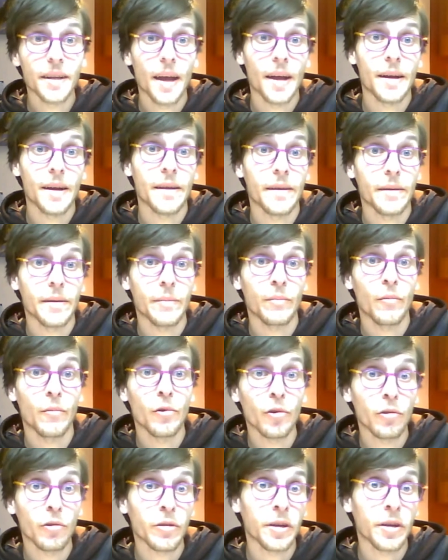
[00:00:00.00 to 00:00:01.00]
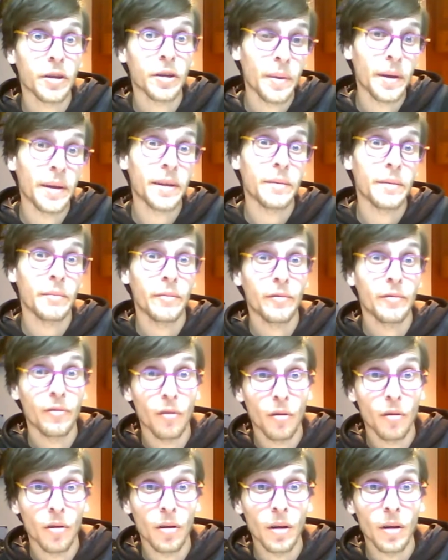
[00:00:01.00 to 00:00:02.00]
any model kit painting
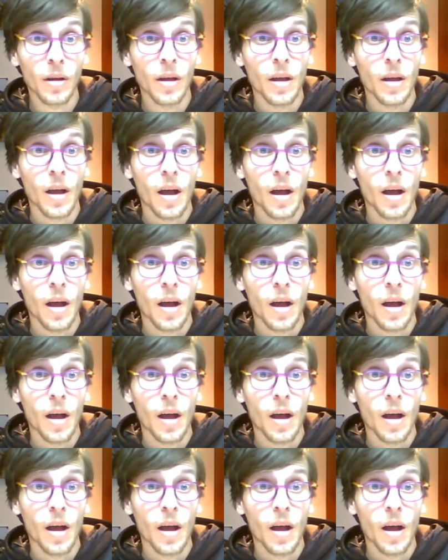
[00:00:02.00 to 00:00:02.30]
before,